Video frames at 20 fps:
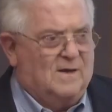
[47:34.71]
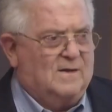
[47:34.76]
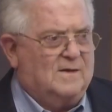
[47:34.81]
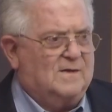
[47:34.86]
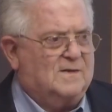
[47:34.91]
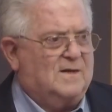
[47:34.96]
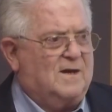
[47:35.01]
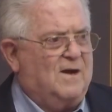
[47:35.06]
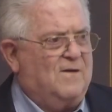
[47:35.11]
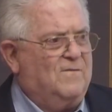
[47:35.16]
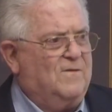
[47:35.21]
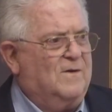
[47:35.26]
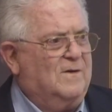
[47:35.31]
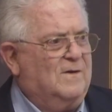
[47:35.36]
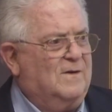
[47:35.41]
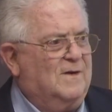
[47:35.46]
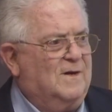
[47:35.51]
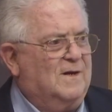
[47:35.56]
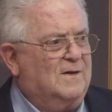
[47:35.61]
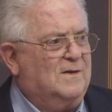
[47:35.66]

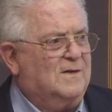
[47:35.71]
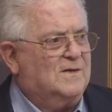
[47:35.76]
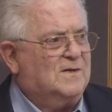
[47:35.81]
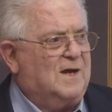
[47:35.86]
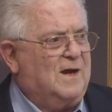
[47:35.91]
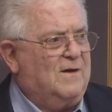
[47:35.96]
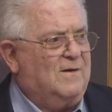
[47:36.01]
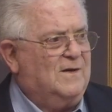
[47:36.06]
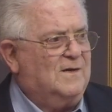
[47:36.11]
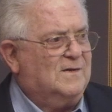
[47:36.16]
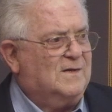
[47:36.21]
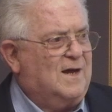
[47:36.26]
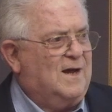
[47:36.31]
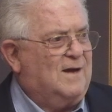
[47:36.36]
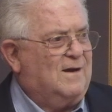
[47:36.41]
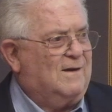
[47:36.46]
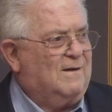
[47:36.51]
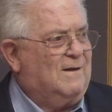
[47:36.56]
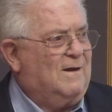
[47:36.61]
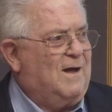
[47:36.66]
discovered that the Saudis
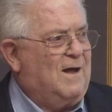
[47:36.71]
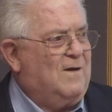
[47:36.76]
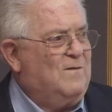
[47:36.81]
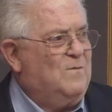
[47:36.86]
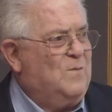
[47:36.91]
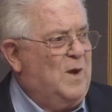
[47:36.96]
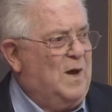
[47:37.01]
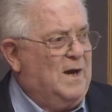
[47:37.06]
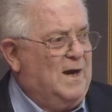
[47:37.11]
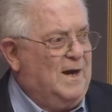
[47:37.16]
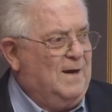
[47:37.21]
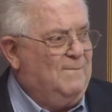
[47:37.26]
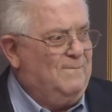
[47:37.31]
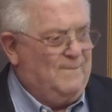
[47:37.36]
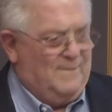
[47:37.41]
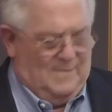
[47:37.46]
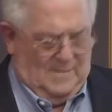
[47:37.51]
had a lot of money.